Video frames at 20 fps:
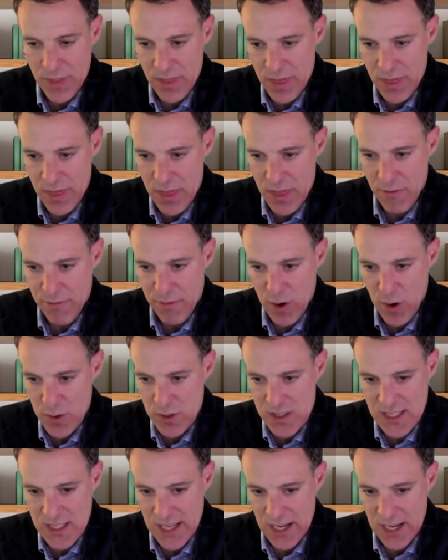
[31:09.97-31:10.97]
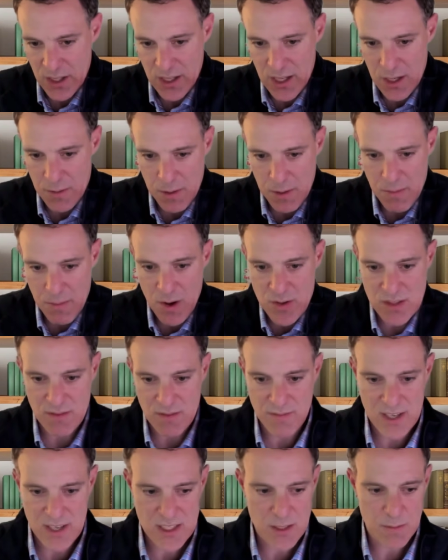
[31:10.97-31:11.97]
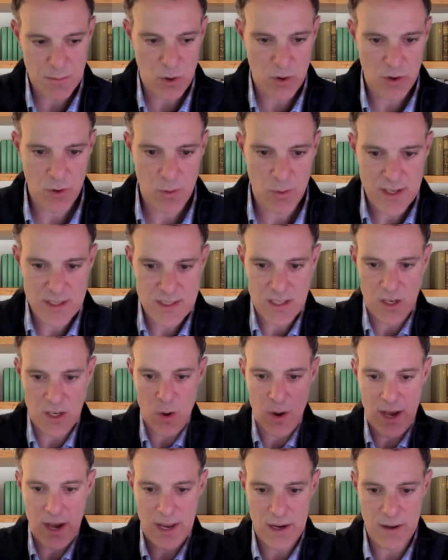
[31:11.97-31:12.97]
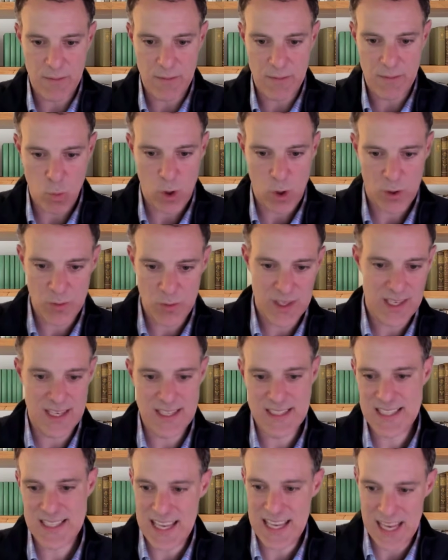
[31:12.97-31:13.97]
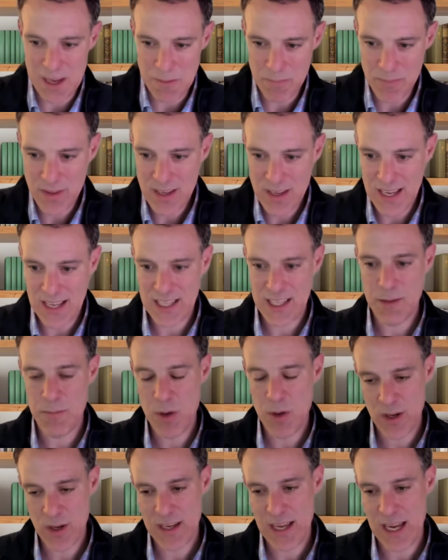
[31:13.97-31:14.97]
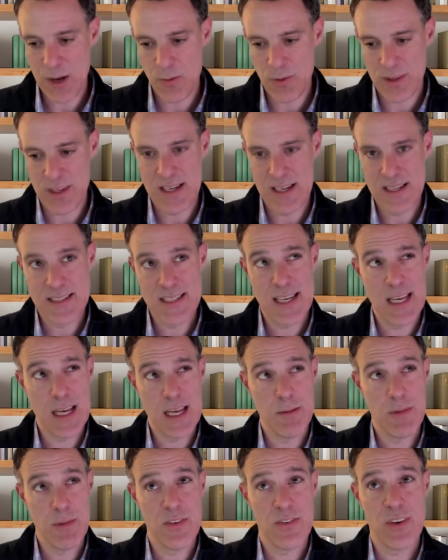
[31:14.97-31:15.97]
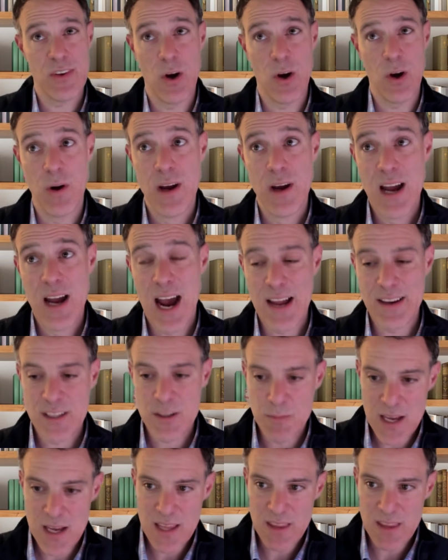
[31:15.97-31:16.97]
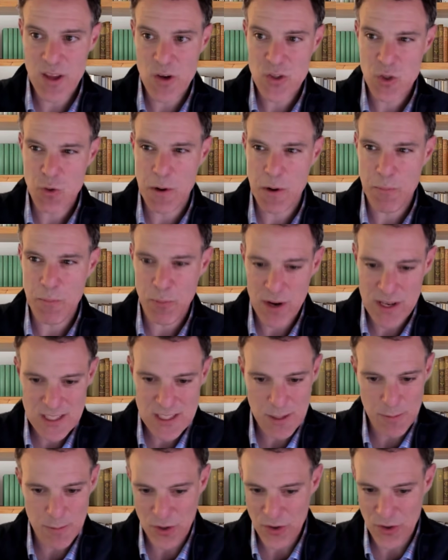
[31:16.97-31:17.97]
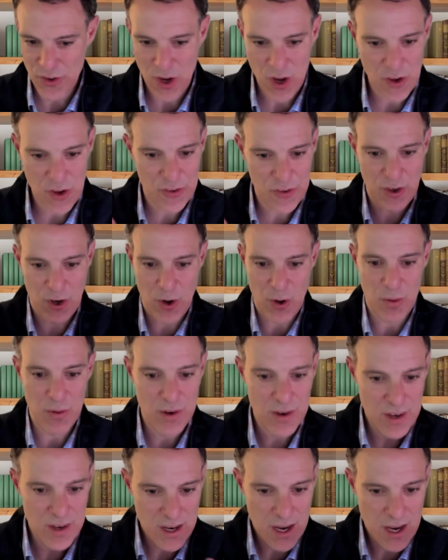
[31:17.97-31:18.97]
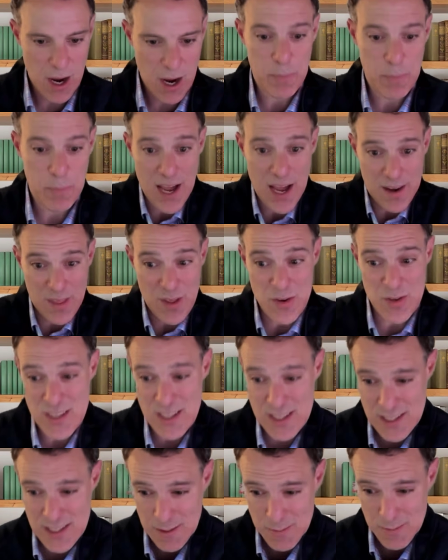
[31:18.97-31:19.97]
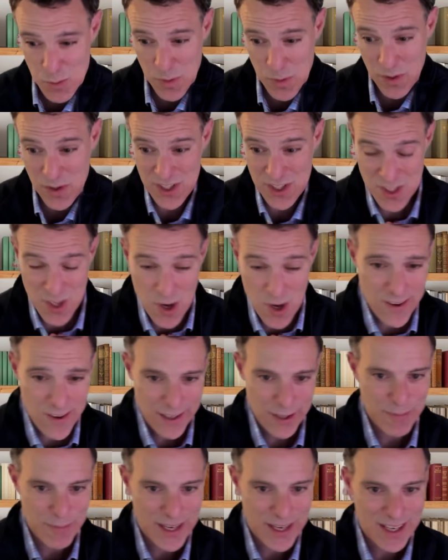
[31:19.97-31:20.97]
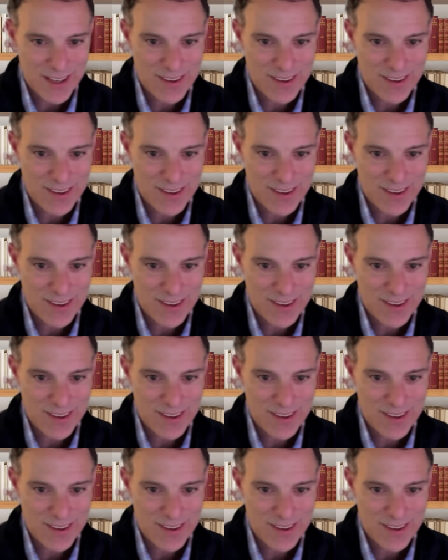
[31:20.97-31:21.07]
the folks that are going to be most invincible are the ones that know how to work within a team and communicate within a team. And so to me, those three principles also apply to those systems we were just talking about,